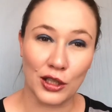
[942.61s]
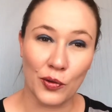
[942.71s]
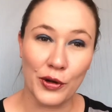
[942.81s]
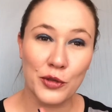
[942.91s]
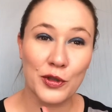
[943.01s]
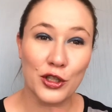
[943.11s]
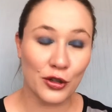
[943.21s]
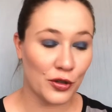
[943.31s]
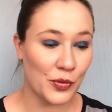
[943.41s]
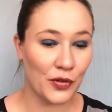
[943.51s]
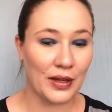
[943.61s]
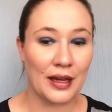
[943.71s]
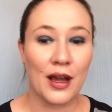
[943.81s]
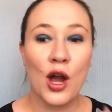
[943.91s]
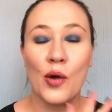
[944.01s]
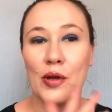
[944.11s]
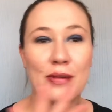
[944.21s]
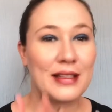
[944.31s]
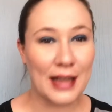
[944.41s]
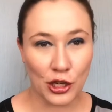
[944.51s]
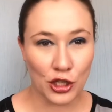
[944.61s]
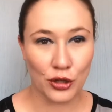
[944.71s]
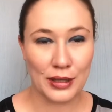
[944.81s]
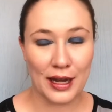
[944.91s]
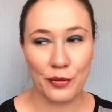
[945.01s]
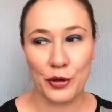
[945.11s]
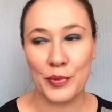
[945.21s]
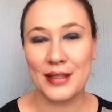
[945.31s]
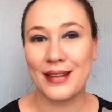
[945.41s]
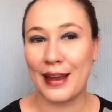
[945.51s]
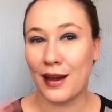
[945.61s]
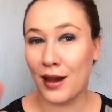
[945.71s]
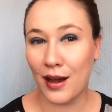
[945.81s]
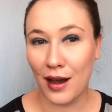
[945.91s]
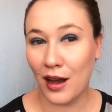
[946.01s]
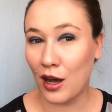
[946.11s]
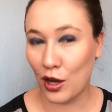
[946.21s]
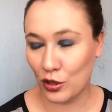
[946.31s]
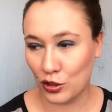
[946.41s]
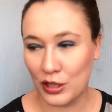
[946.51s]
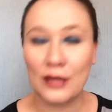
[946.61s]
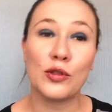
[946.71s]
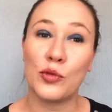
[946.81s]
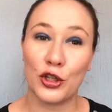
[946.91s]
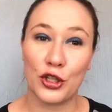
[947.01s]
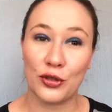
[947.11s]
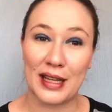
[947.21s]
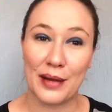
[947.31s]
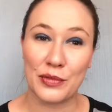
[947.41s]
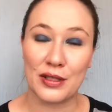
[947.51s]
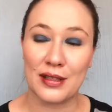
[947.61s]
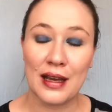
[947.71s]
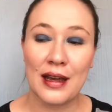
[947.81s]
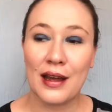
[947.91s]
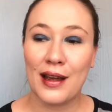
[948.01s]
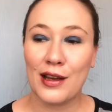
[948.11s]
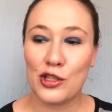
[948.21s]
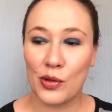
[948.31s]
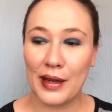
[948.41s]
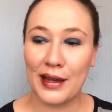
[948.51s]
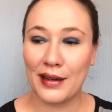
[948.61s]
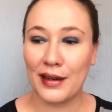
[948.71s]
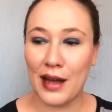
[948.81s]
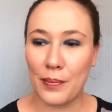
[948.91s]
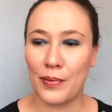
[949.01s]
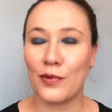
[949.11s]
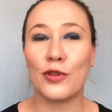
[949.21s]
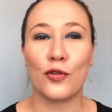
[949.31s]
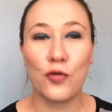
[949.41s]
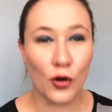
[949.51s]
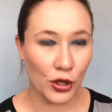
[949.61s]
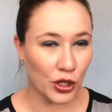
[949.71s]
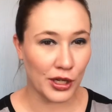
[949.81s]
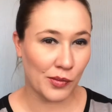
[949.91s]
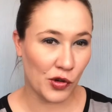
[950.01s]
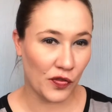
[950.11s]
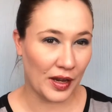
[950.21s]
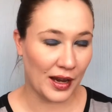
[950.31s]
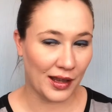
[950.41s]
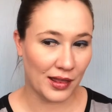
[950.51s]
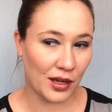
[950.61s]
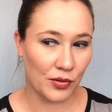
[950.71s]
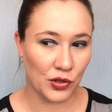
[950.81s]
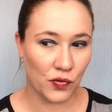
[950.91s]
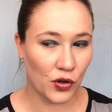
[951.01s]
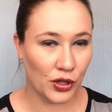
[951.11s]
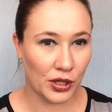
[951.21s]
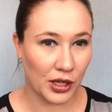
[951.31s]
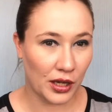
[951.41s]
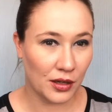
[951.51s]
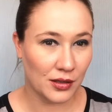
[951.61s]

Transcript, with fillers: We were supposed to go to a movie. We missed that showtime. We missed like several more showtimes. times so we ended up, the 4.30 movie, I think was 4.30.